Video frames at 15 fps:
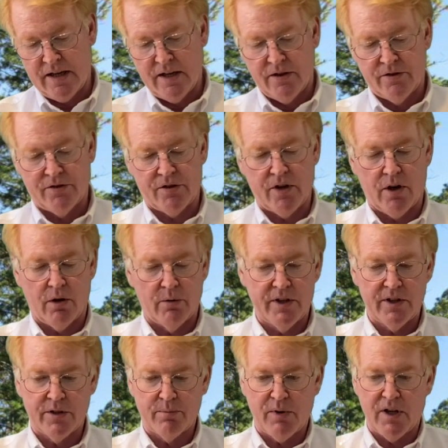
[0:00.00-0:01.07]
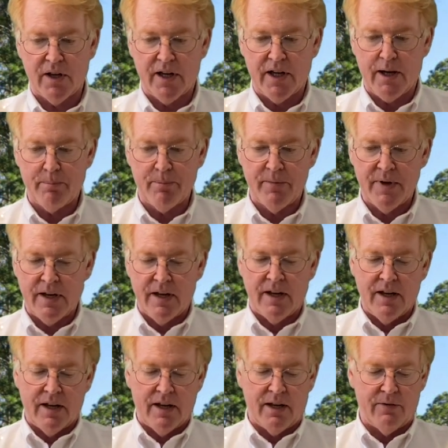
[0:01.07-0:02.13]
So we just plug it up,
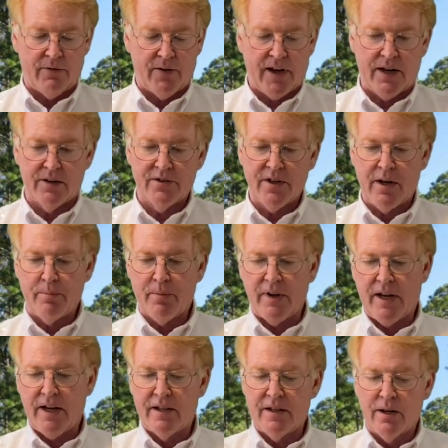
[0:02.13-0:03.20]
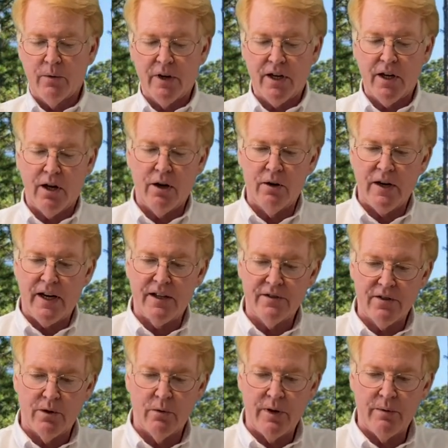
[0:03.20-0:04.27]
it fires up, and there we go. And
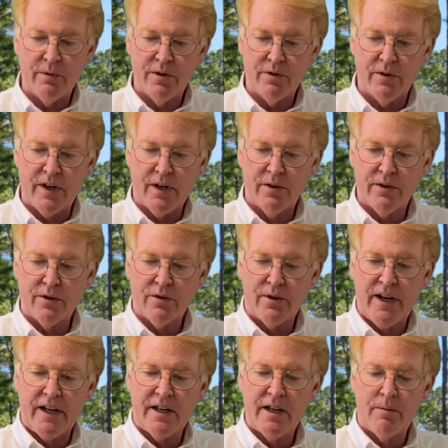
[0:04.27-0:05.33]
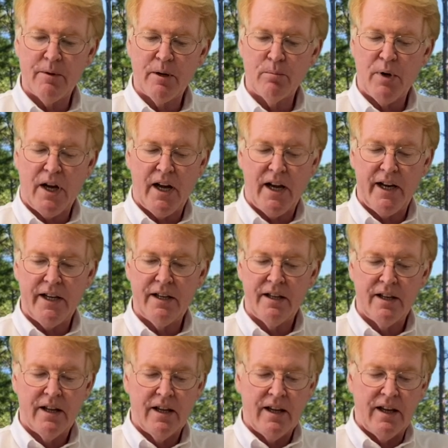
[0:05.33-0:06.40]
so we would trigger the train coming by
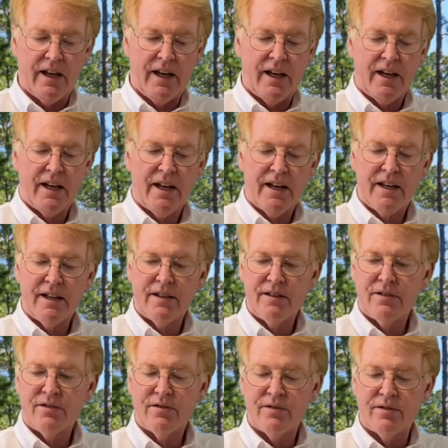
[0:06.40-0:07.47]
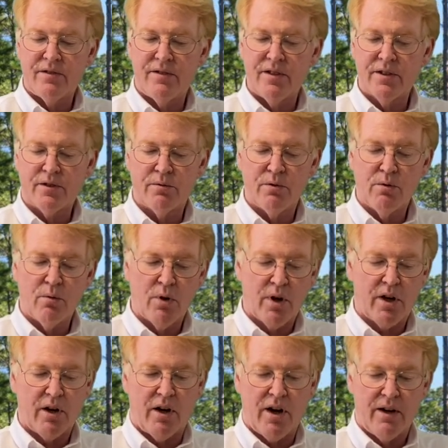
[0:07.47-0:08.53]
and this will
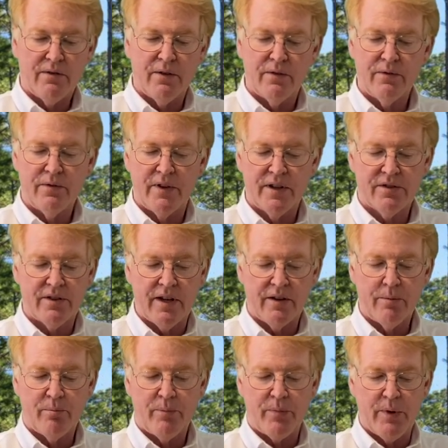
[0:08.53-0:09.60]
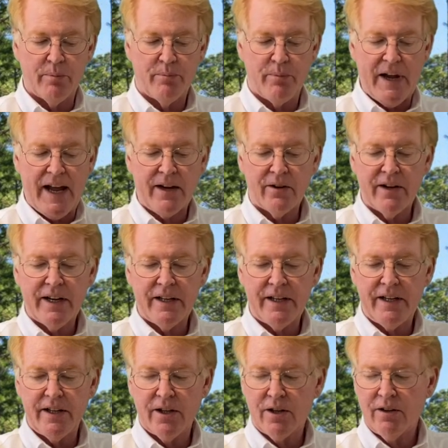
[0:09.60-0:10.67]
work off of this. Now the, the battery in
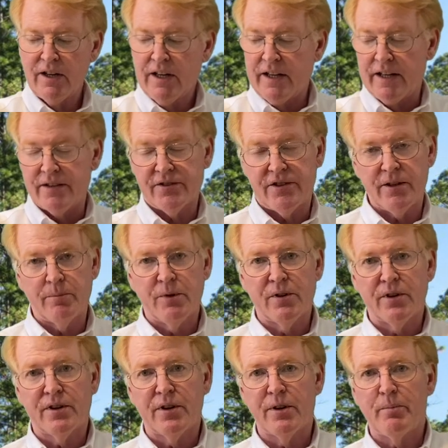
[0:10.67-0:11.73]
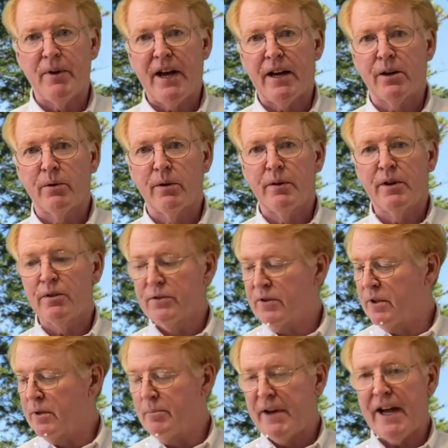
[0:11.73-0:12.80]
here is similar to the battery we used
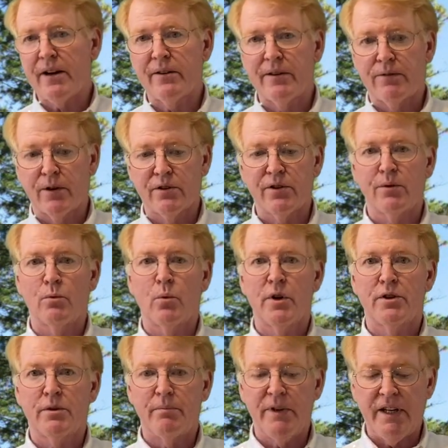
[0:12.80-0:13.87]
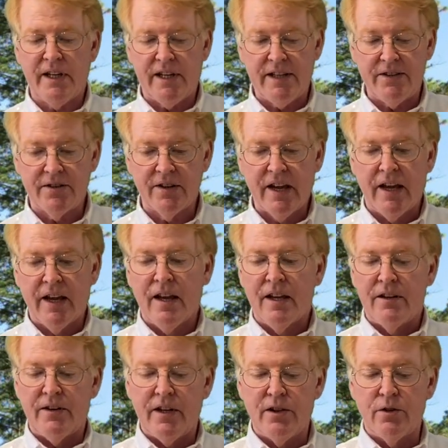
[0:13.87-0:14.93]
in the battery version, which means
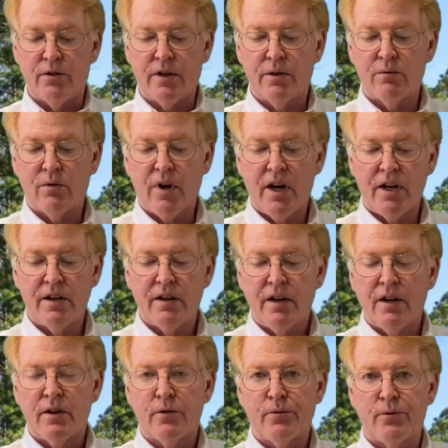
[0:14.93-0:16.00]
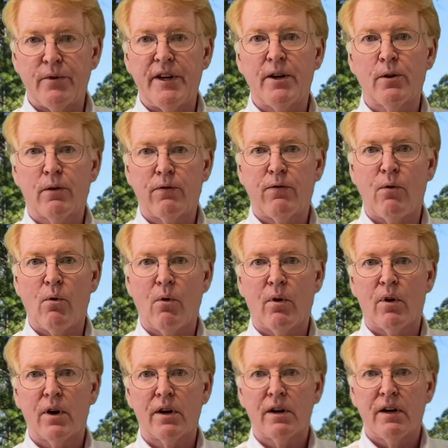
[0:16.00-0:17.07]
that you can run three or
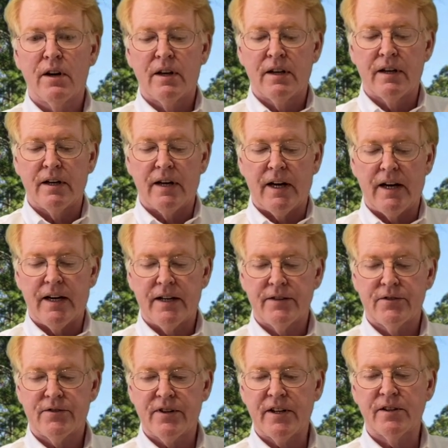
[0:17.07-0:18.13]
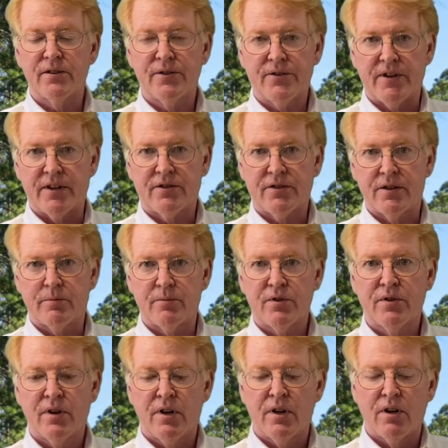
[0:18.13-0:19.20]
four uh, signal
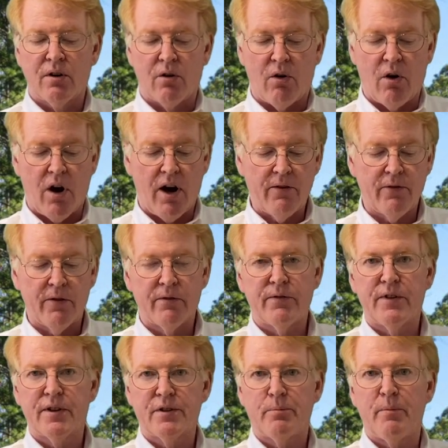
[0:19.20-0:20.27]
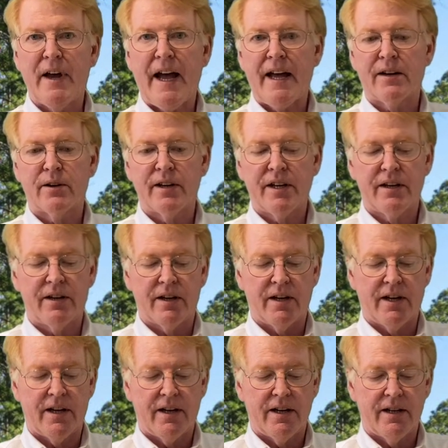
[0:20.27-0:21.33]
systems off of this battery, uh,
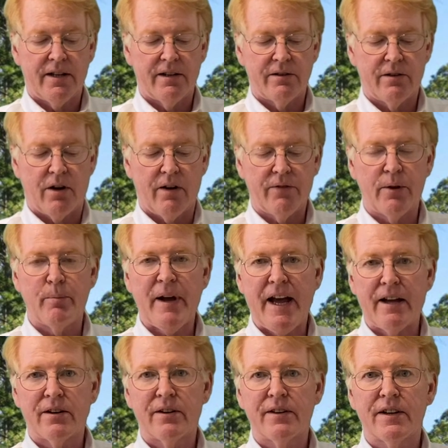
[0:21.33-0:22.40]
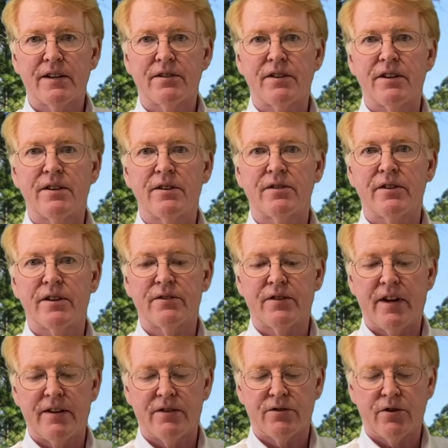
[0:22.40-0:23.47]
off the battery that's in this
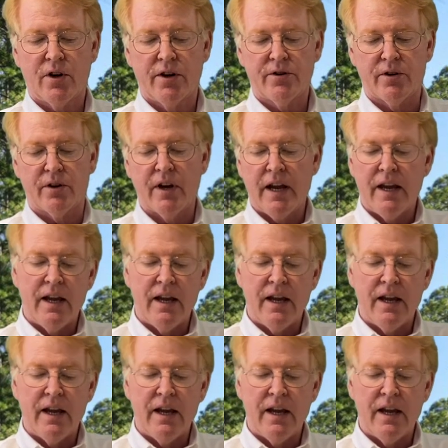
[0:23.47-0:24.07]
inside this charger.